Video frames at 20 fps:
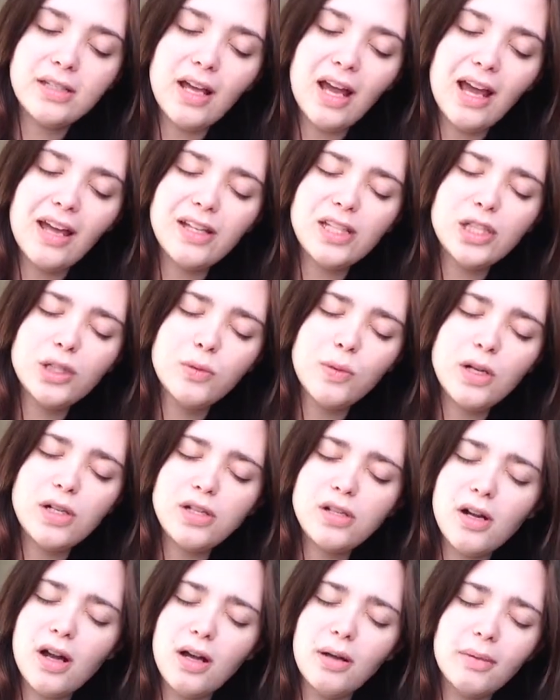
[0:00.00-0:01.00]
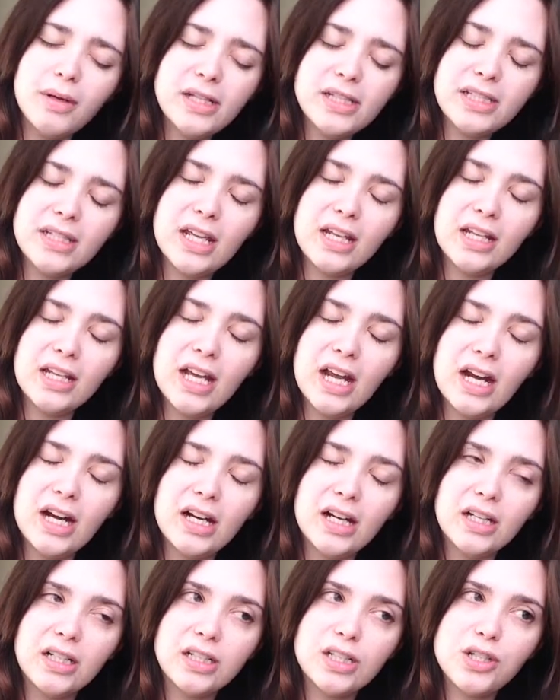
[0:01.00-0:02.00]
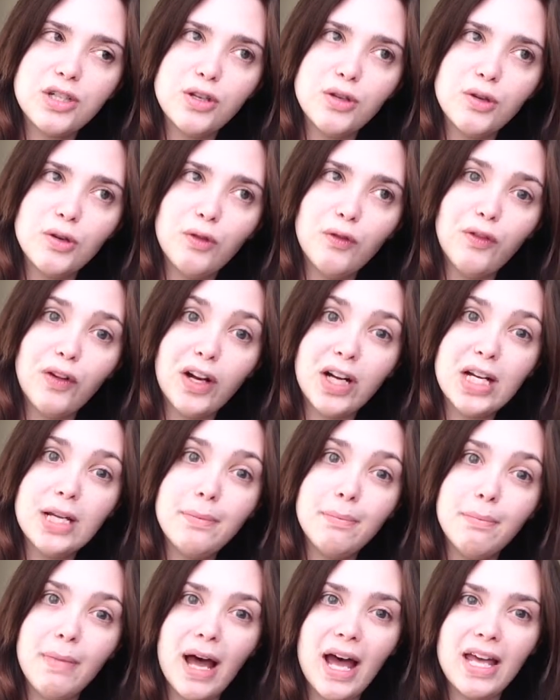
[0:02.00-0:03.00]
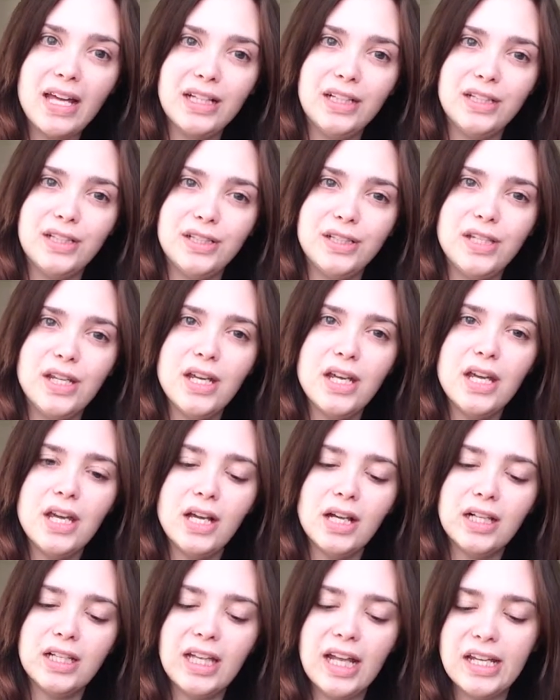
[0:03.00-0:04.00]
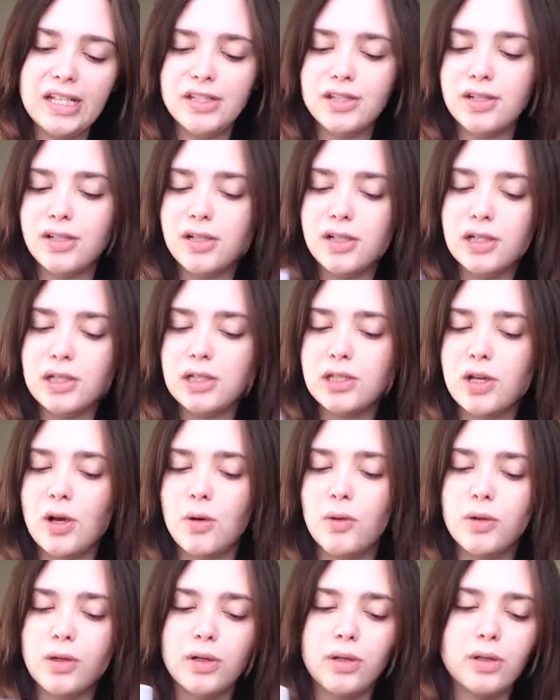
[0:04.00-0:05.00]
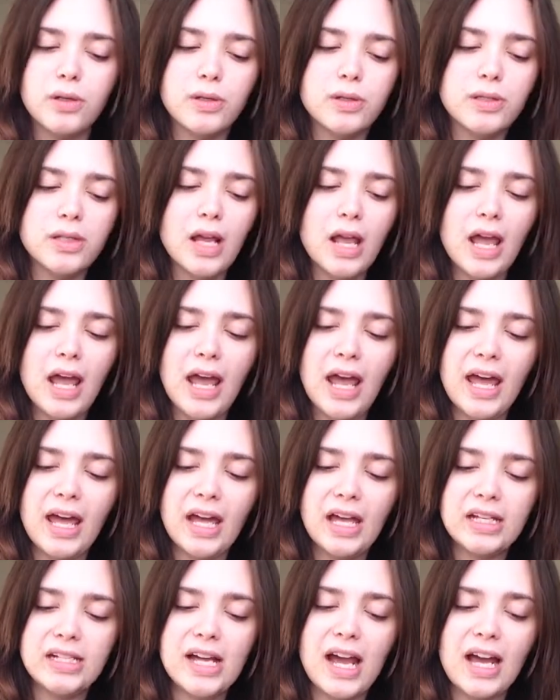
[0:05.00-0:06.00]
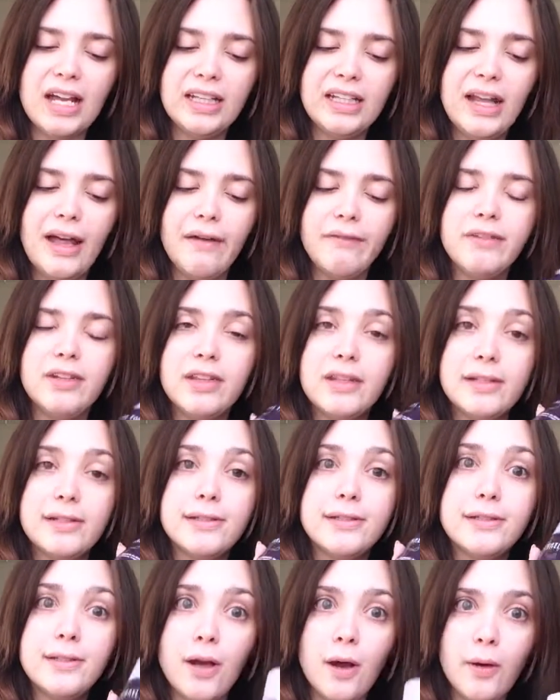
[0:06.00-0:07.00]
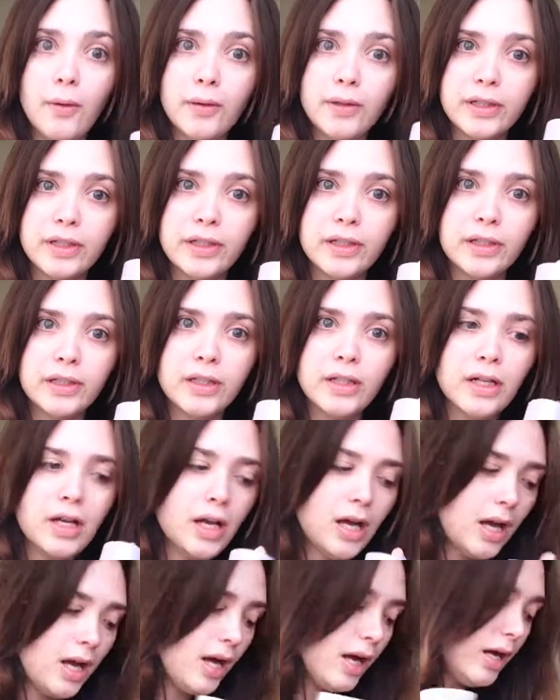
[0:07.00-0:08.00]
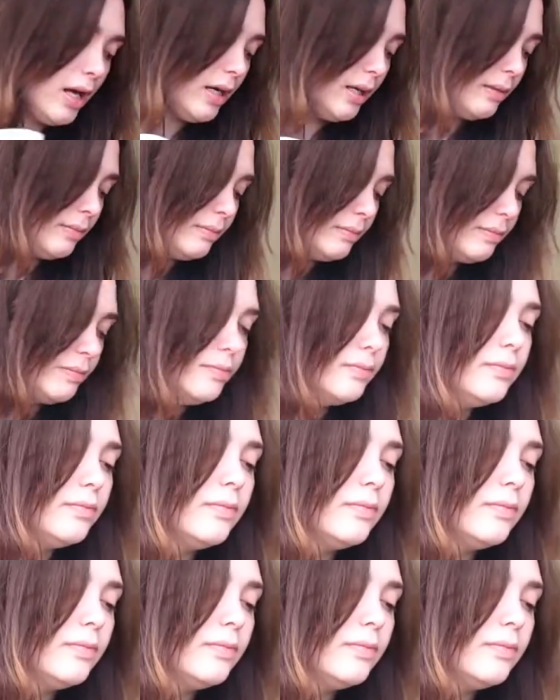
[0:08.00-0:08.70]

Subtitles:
I switched all my skincare to very mild cleansers, toners, and I loved this toner, and